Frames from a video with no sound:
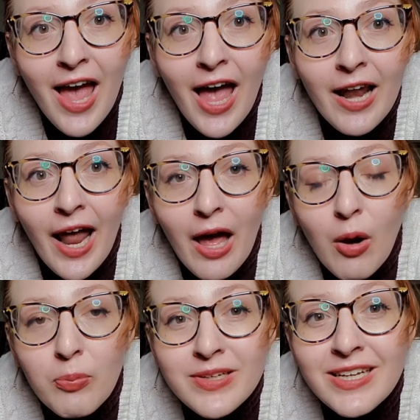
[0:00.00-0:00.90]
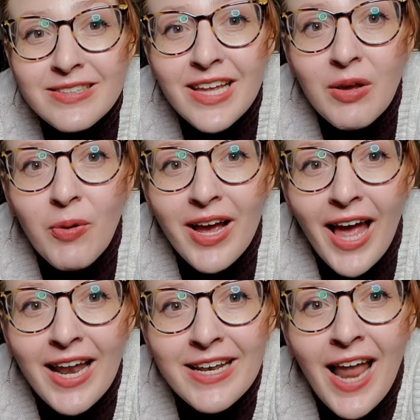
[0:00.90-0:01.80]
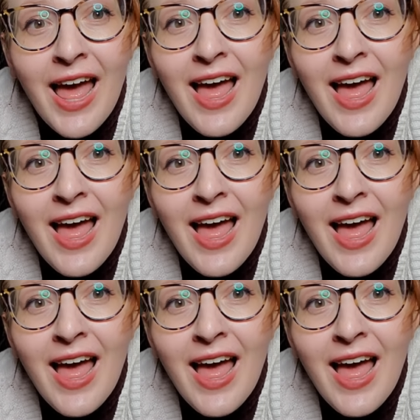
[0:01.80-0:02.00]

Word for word: and I hope to see you again